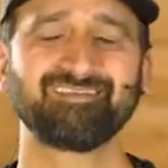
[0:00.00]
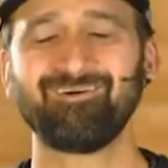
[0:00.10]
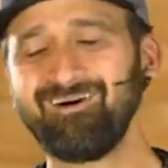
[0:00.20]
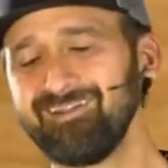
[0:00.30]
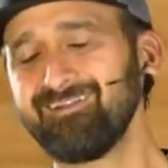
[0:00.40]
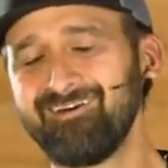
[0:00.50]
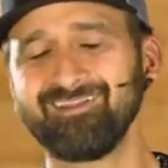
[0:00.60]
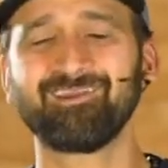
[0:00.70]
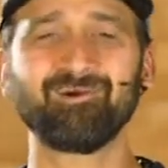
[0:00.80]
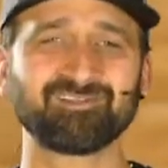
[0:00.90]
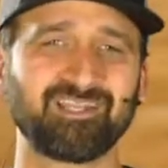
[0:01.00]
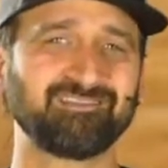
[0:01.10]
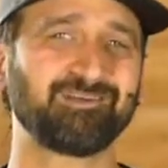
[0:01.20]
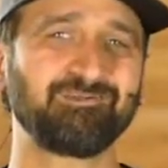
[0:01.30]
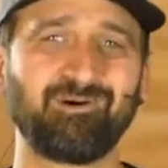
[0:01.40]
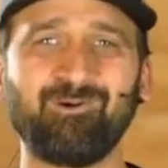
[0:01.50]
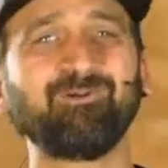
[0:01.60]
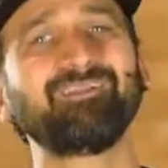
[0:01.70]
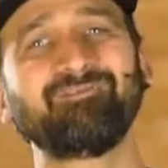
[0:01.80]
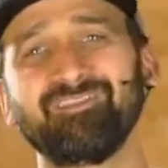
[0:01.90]
And on it goes. I could talk to you about
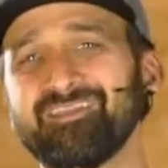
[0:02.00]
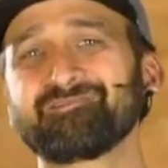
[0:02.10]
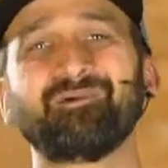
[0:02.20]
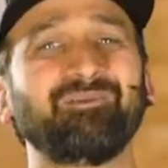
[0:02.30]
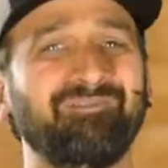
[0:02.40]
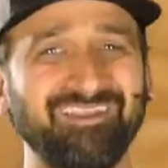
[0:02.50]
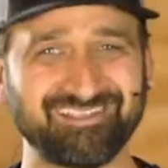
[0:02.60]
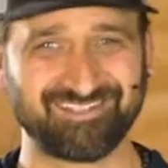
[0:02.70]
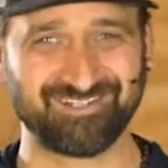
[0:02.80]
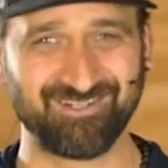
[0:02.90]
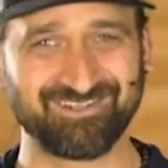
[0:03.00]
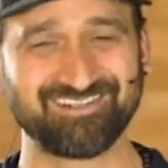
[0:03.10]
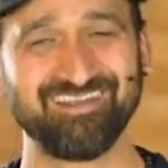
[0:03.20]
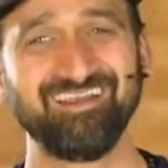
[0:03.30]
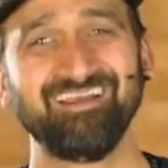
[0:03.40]
all the different things we want to be as a church